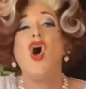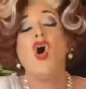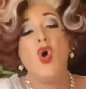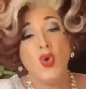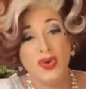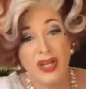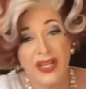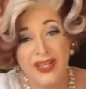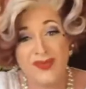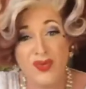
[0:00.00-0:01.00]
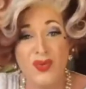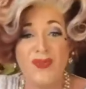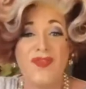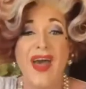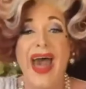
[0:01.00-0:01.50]
only to
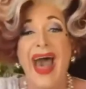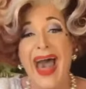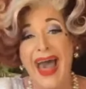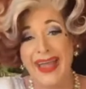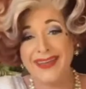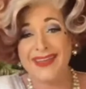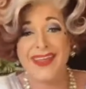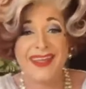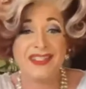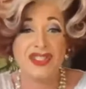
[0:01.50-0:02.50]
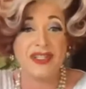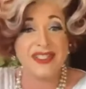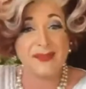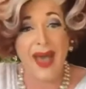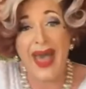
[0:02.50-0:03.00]
find
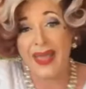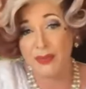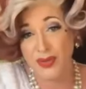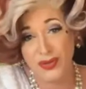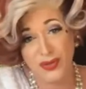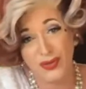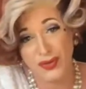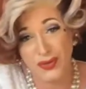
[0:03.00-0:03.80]
Gideon's body.